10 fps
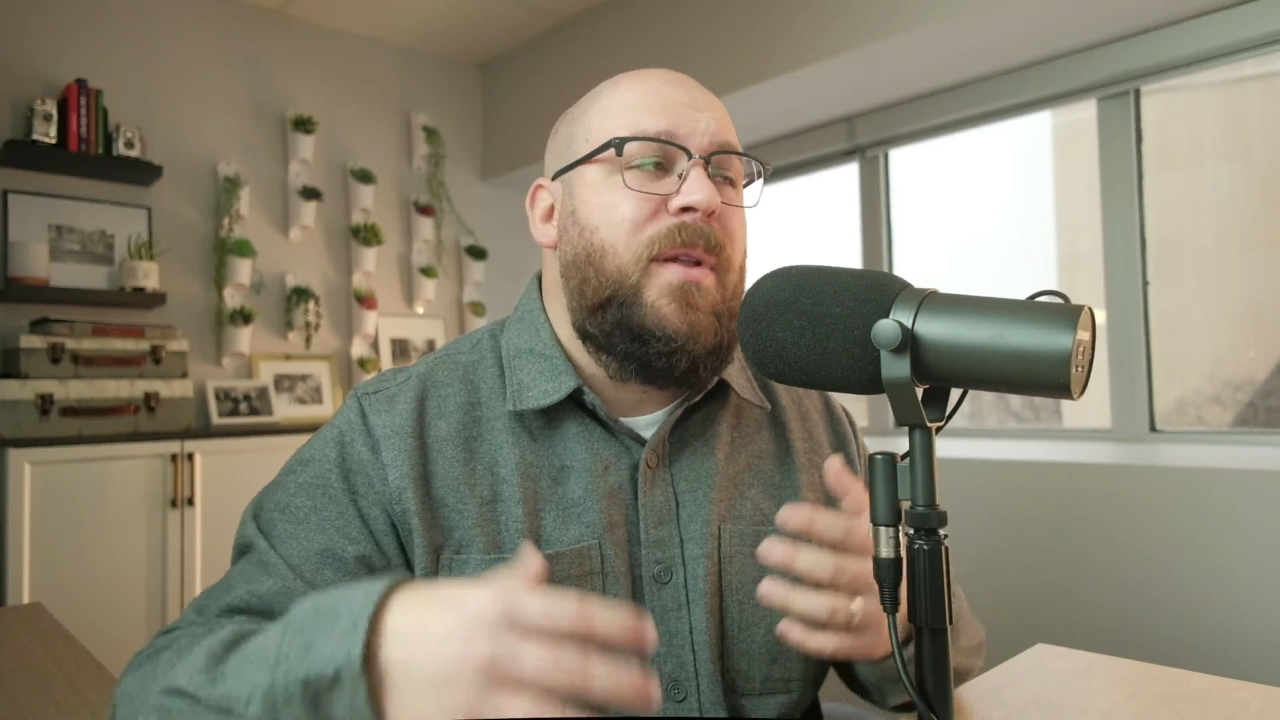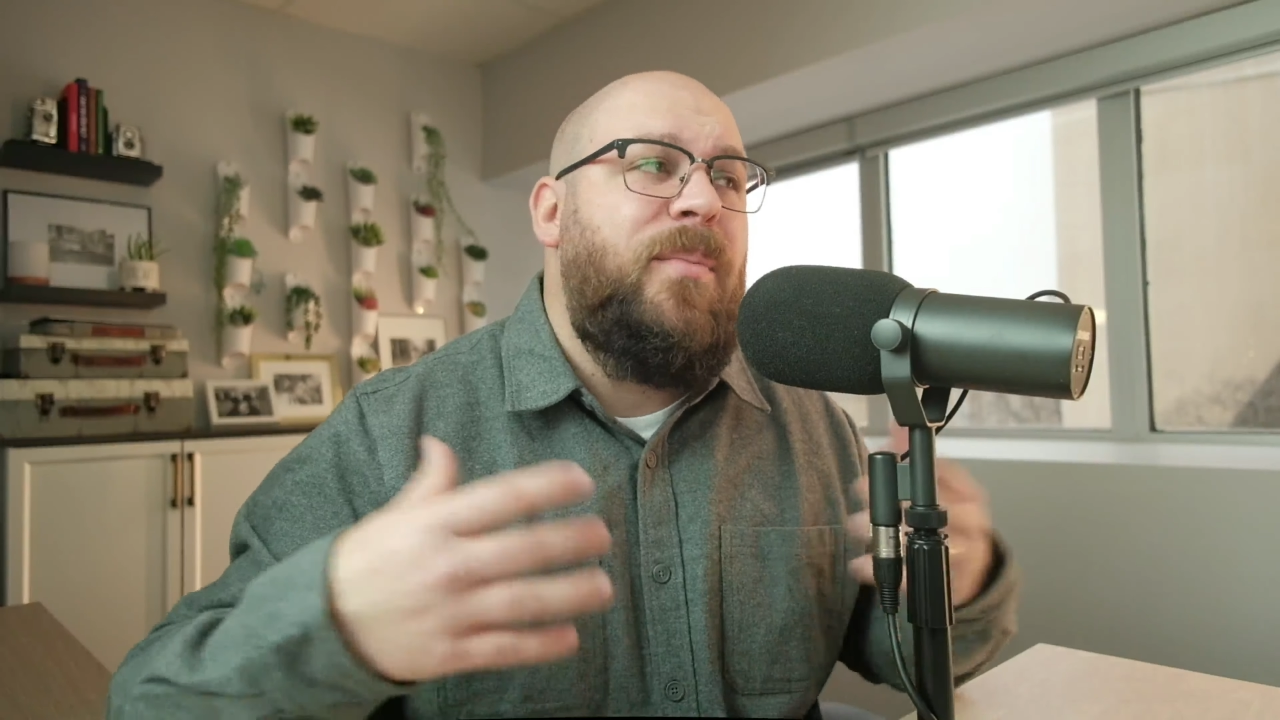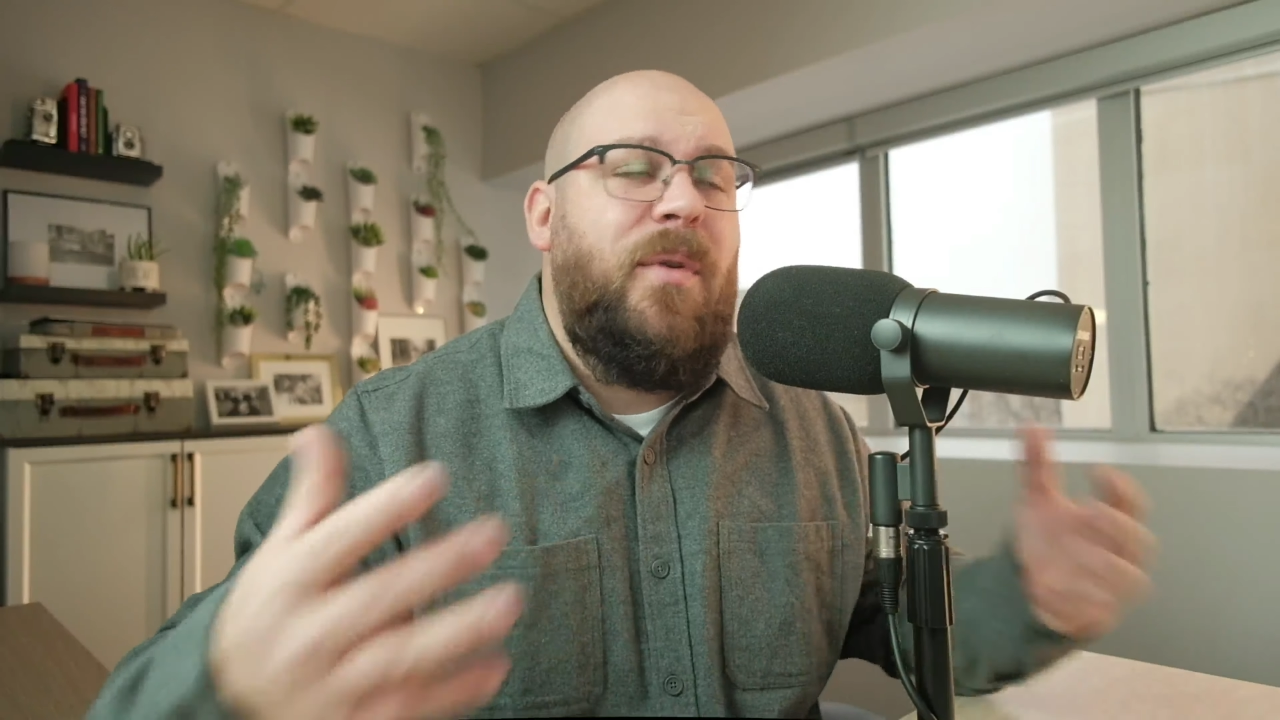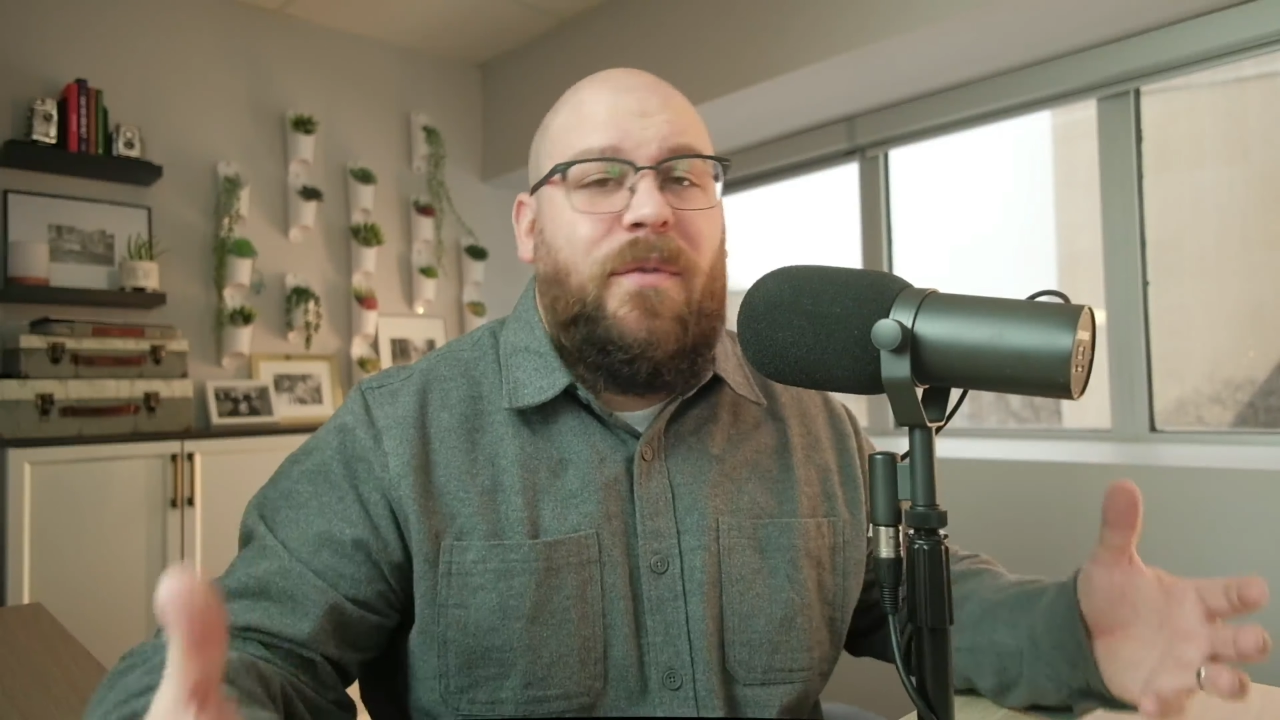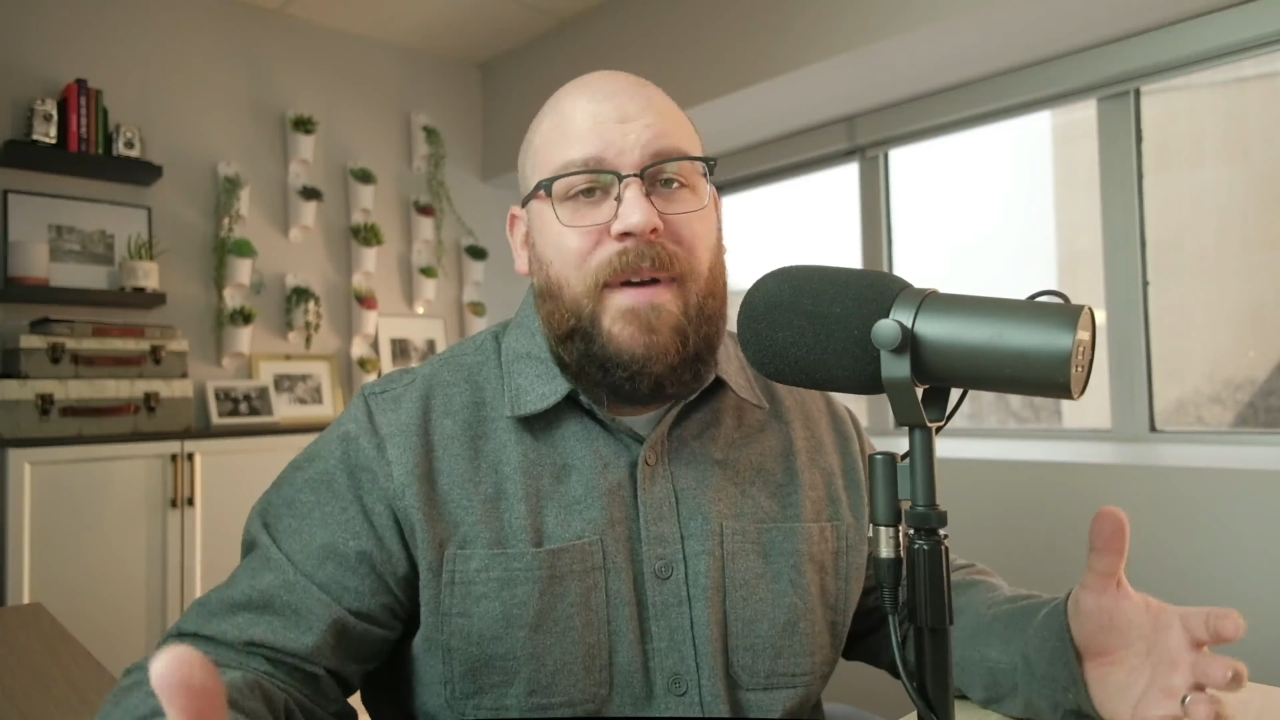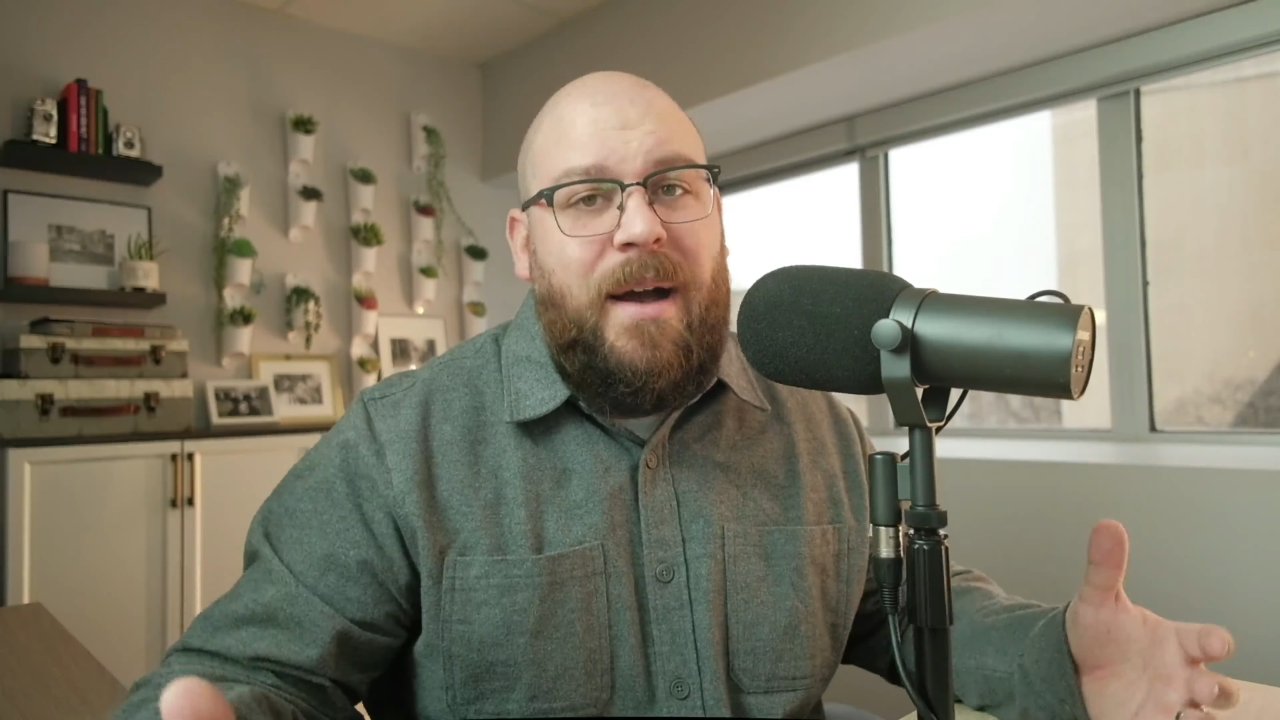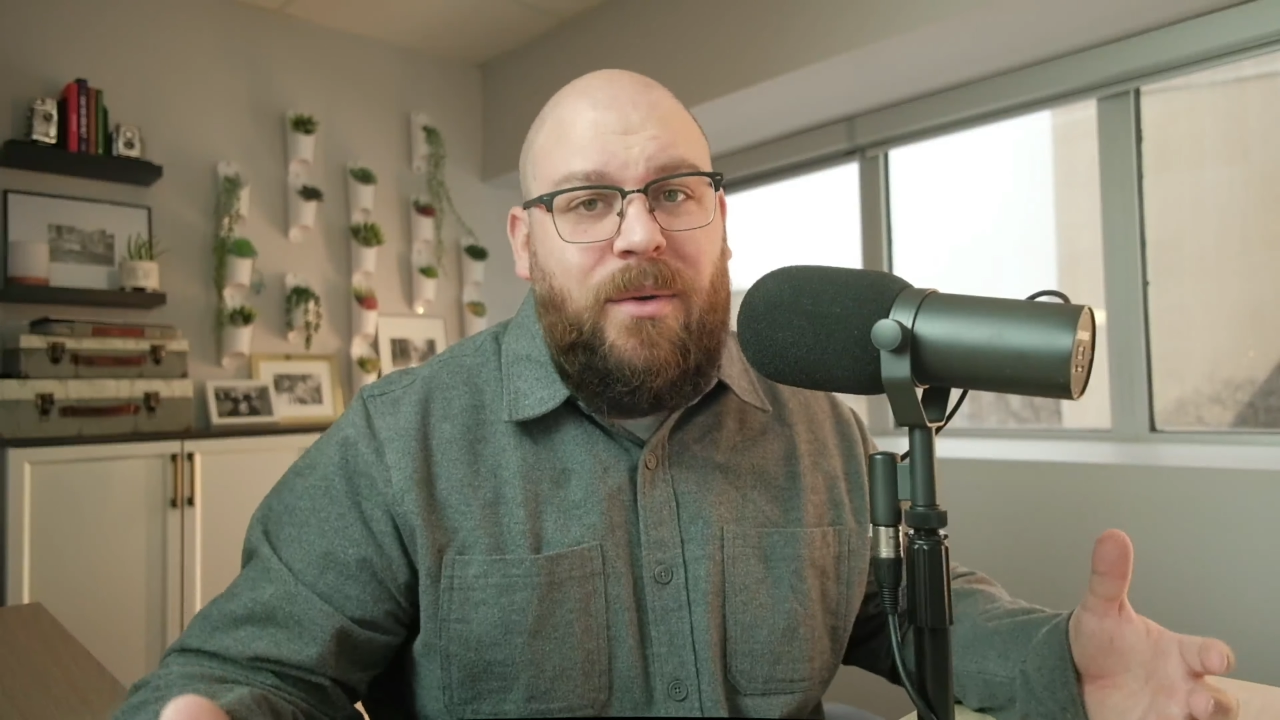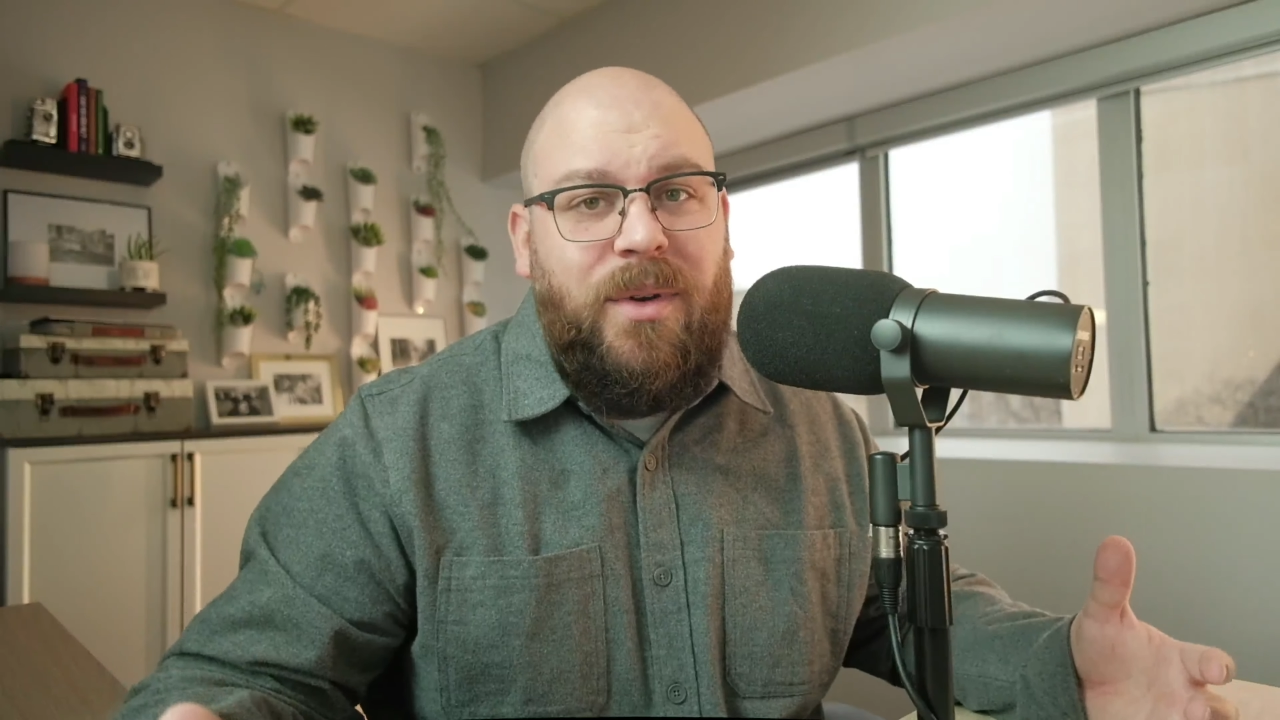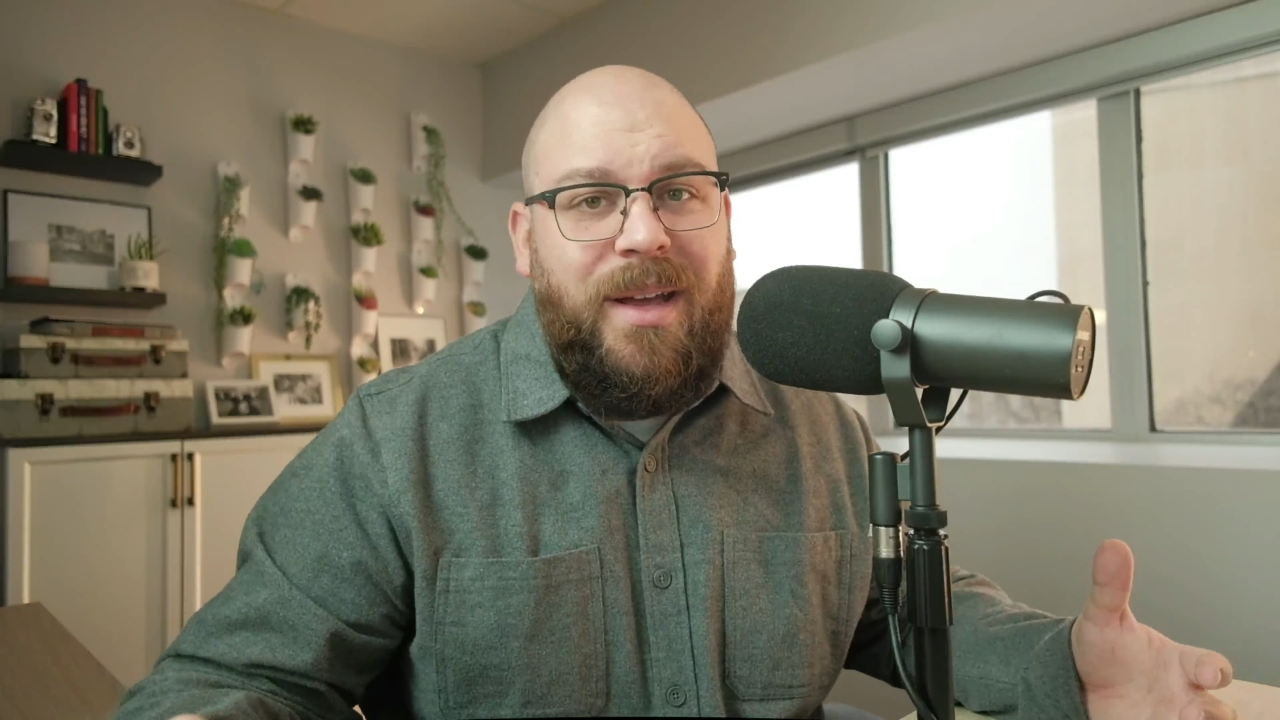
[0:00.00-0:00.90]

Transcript: profound